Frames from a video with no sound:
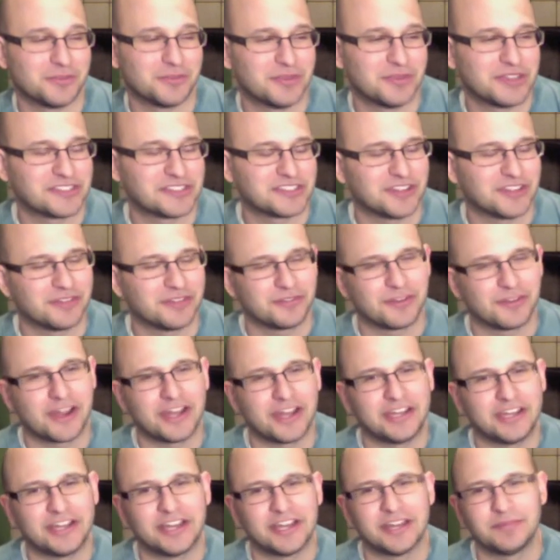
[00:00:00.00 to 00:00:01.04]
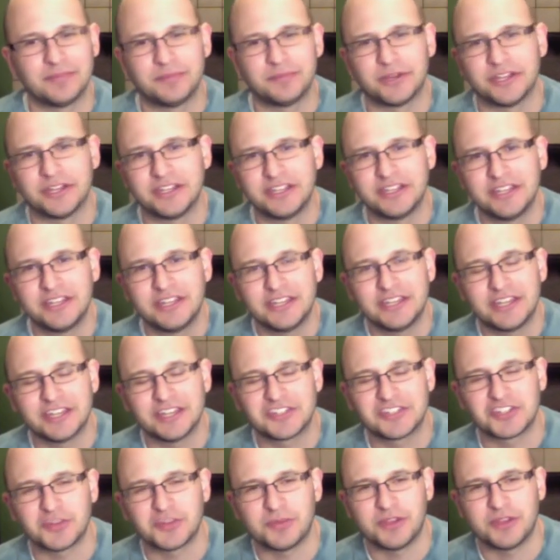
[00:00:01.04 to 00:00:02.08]
Miss on Friday night, but
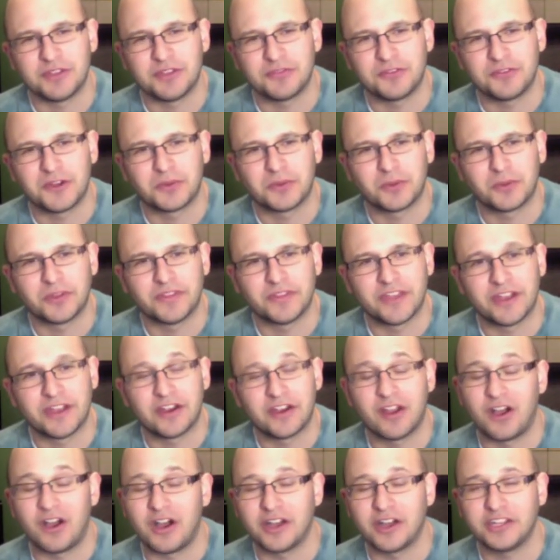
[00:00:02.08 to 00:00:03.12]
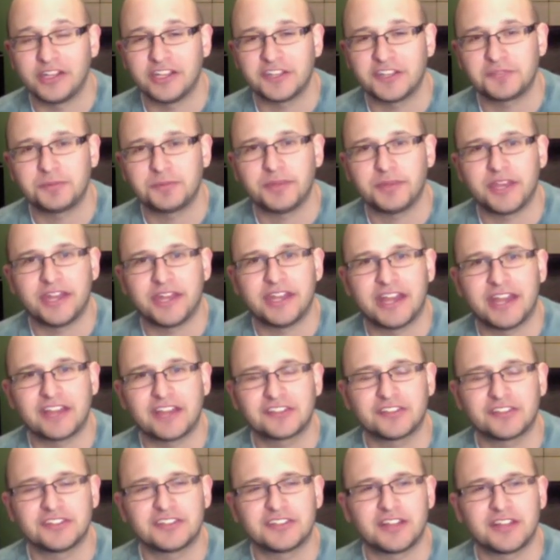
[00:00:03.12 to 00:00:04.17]
it should be a fun one there on ESPN,
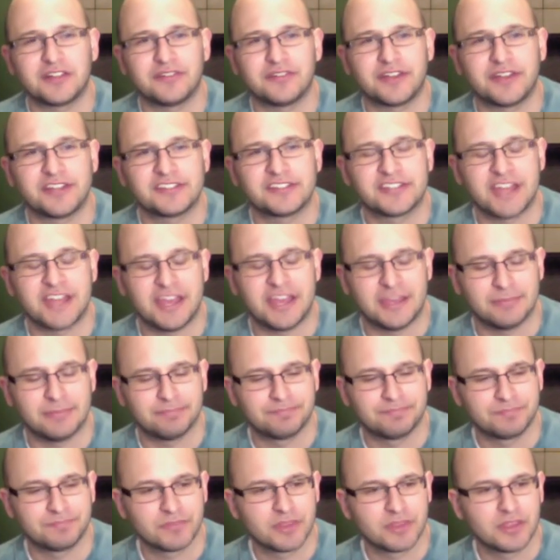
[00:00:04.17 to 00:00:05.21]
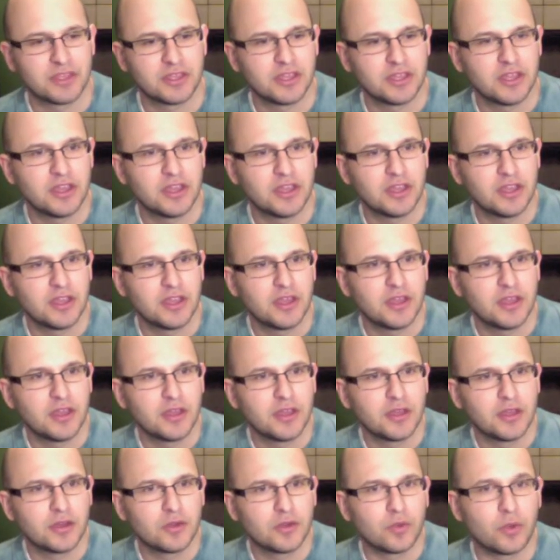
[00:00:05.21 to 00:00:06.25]
nationally televised game.
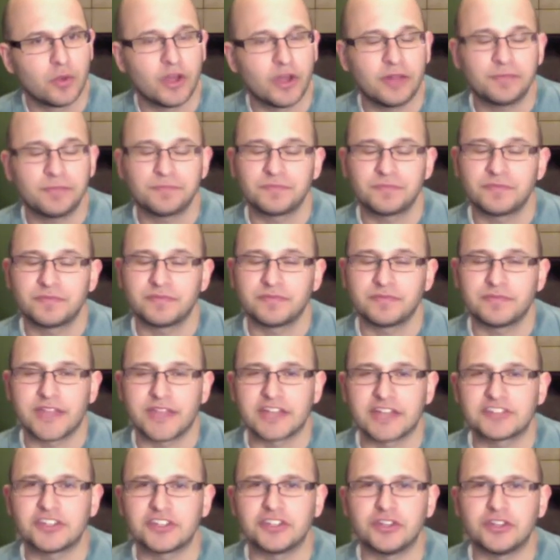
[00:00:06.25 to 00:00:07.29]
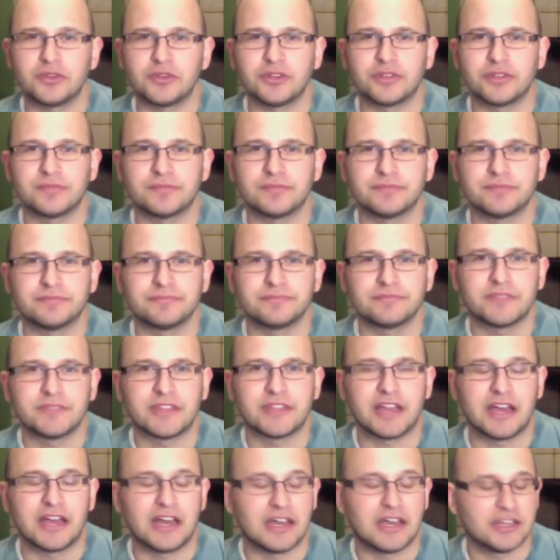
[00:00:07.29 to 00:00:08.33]
Well, that should do it.
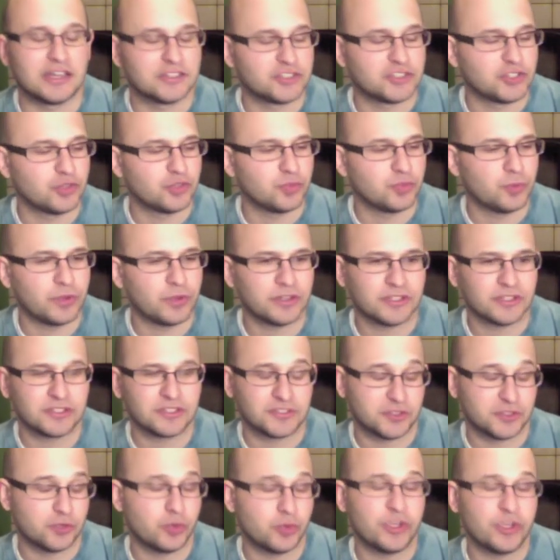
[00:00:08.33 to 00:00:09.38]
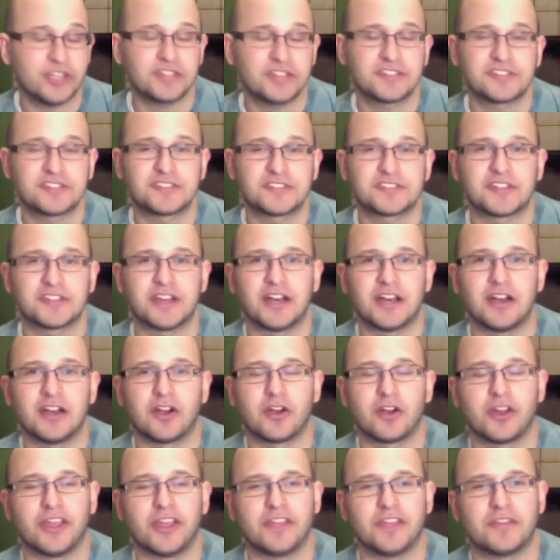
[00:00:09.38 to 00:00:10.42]
Two weeks
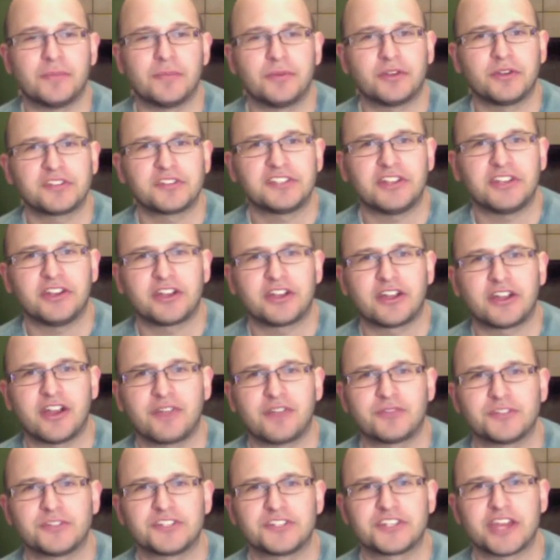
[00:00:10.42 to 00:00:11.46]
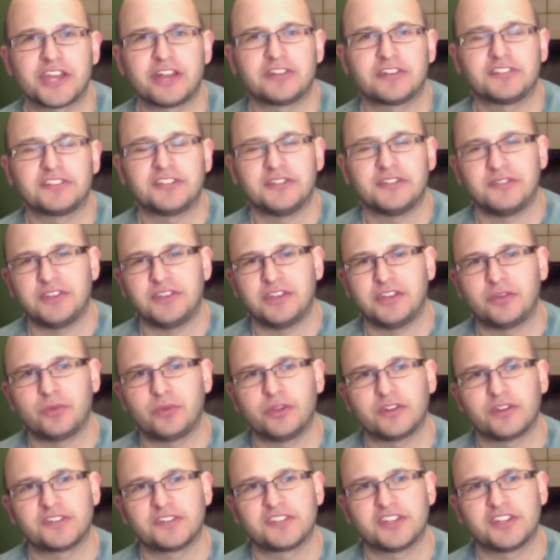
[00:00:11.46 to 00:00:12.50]
are in the books here at Conference Chatter TV, and
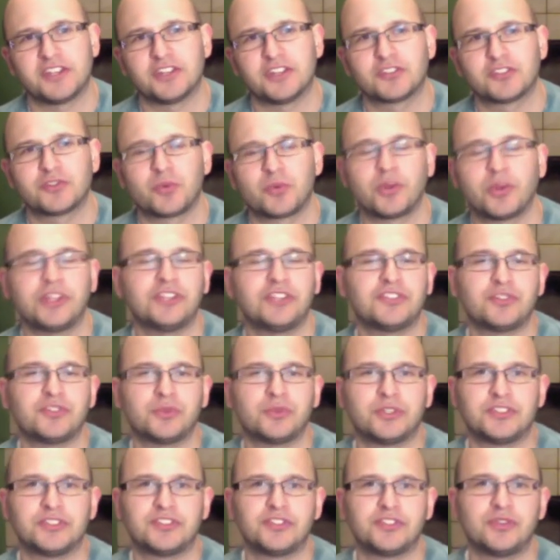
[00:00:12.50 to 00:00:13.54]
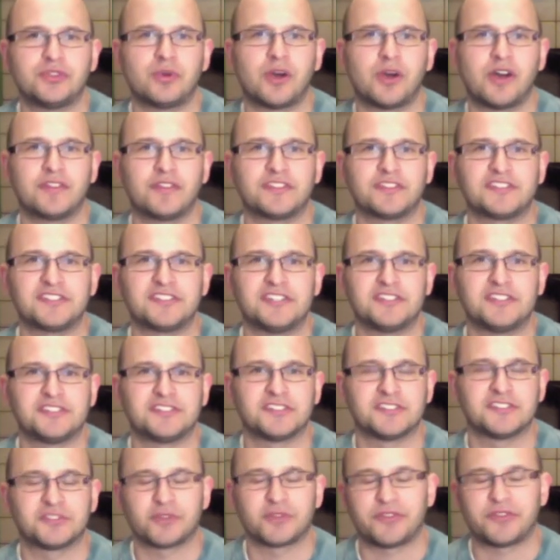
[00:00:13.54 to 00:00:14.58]
we are sitting at 22-2 on the
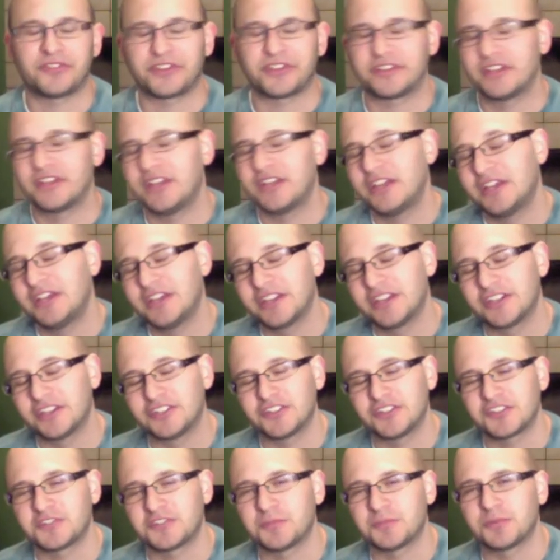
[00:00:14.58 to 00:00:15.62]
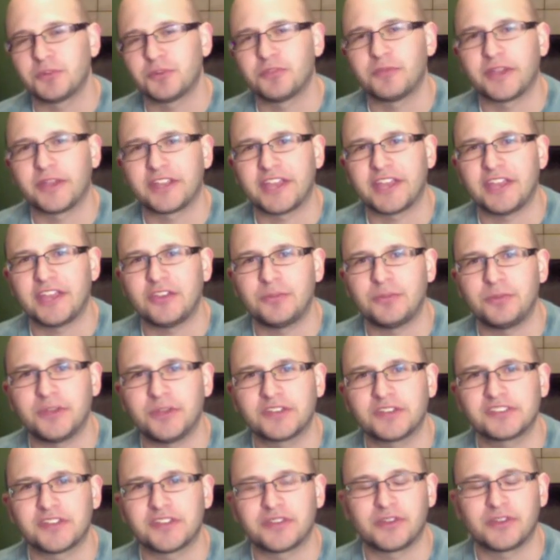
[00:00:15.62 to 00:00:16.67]
season. So if I could just improve my KU
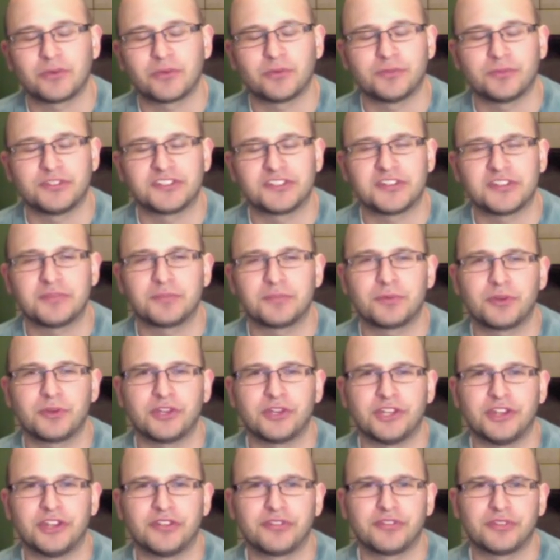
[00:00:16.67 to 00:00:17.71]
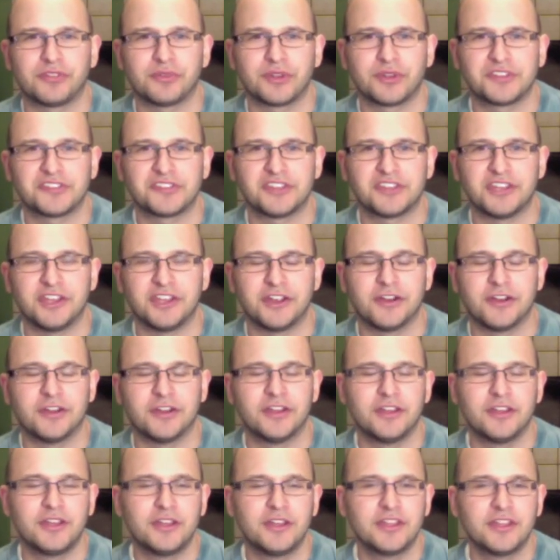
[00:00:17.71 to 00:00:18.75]
picks, I think we'll be sitting pretty here for the rest of the year.
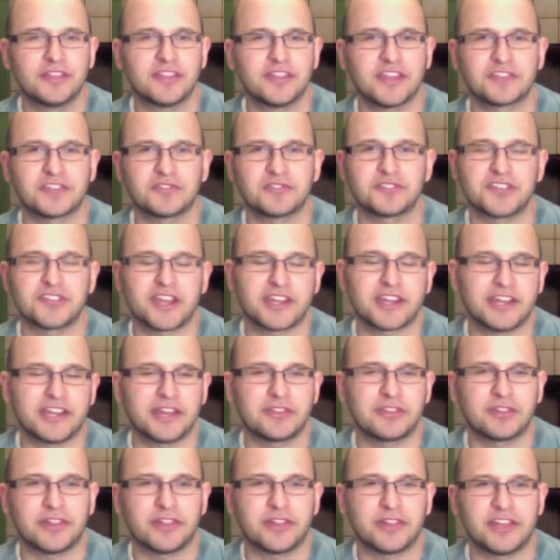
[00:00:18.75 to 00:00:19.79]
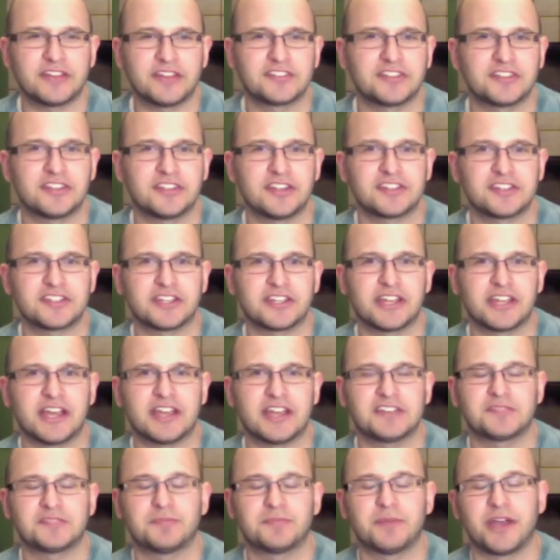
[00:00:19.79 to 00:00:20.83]
Thanks for checking out the latest edition,
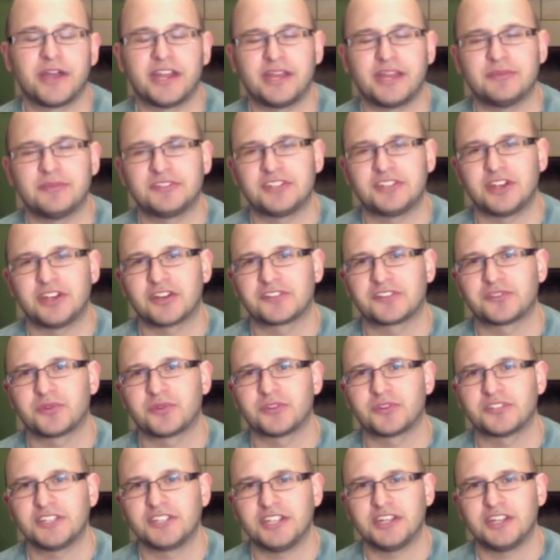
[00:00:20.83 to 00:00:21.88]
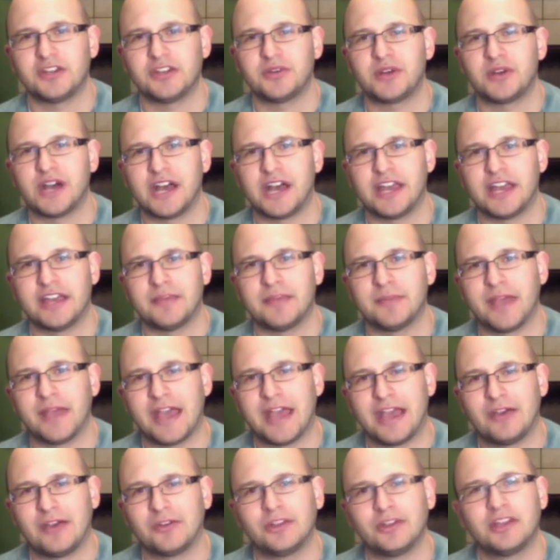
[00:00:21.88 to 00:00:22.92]
guys. My name is Eric Sorrentino. I am
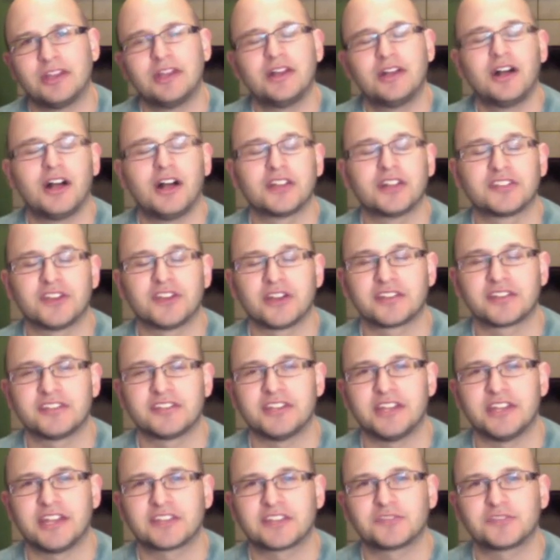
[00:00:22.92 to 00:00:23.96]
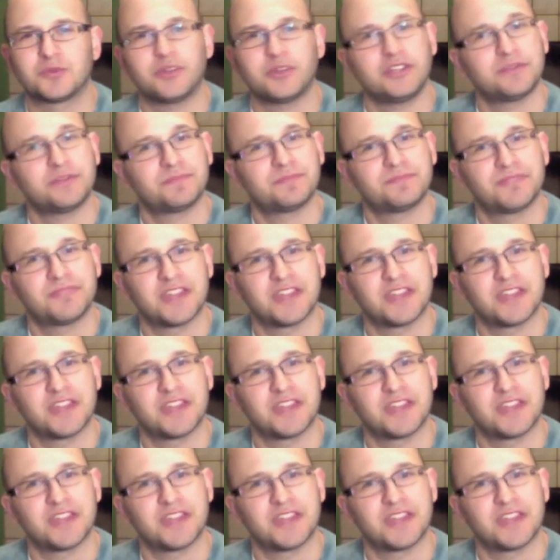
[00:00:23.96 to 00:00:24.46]
out. I'll talk to you next week.